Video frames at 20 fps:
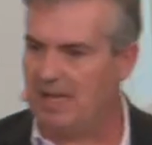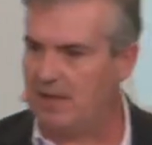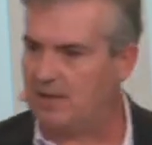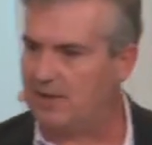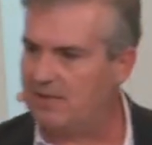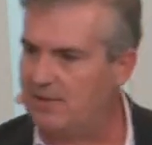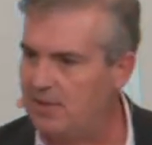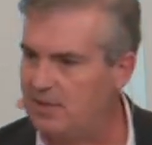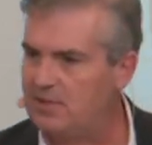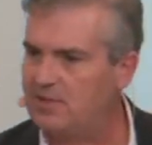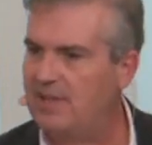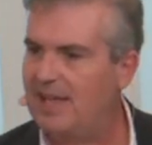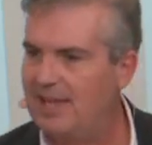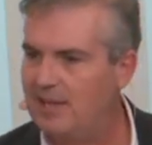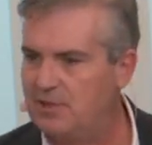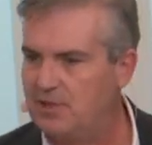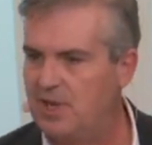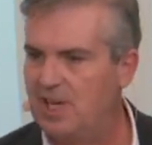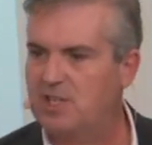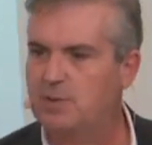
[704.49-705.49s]
that there's that
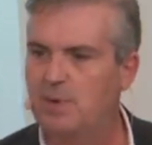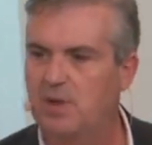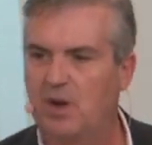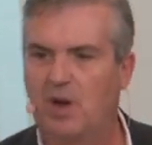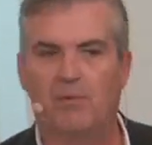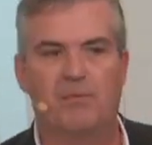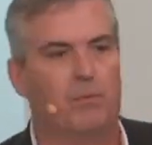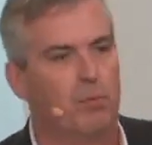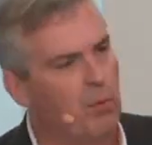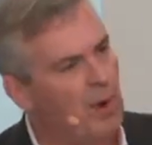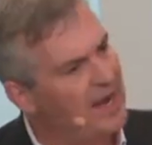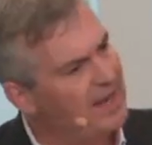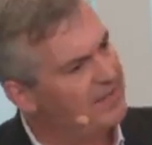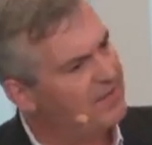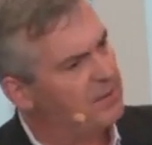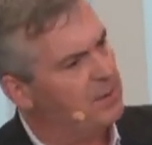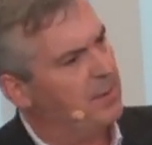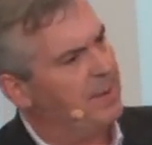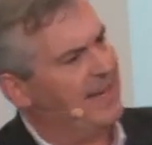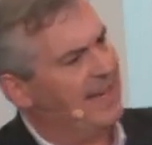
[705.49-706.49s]
judgment of right from
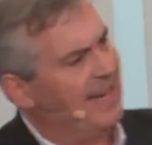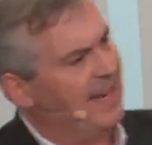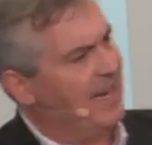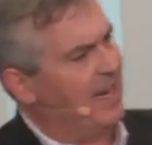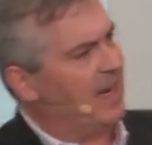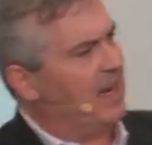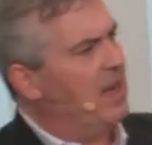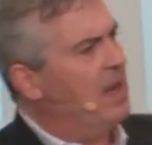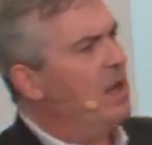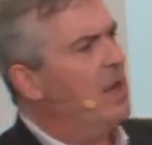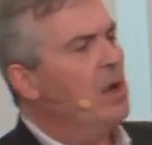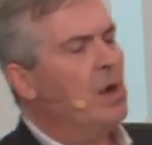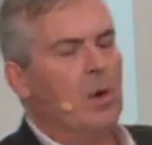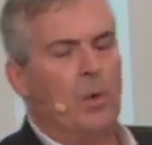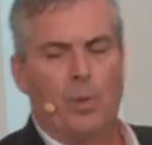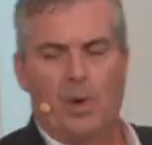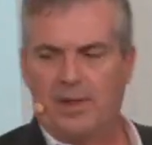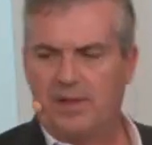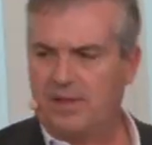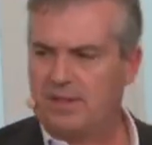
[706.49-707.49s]
the beginning
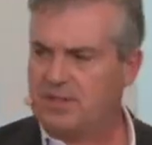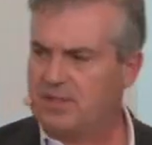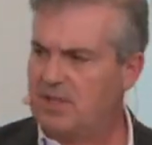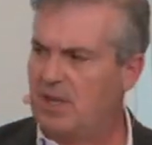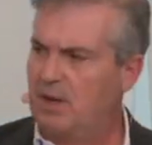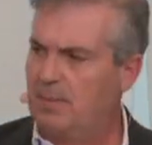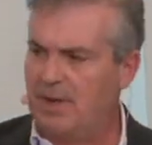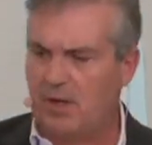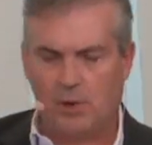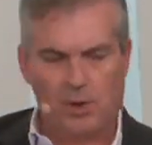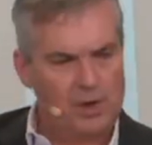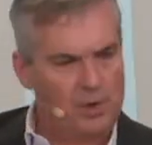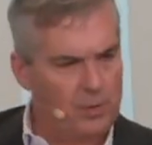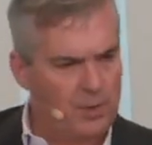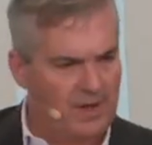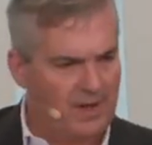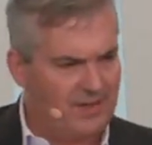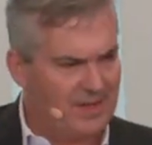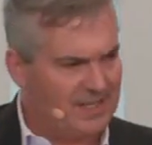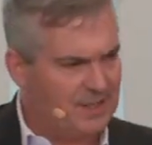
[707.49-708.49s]
whether this is going to be good or
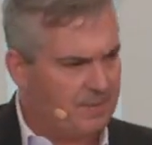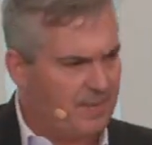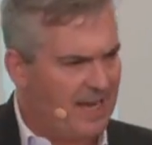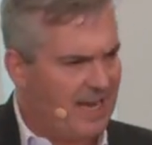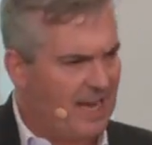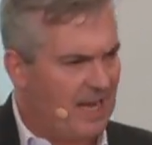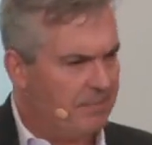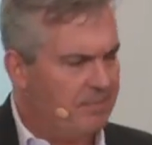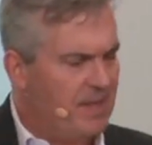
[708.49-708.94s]
whether that's bad.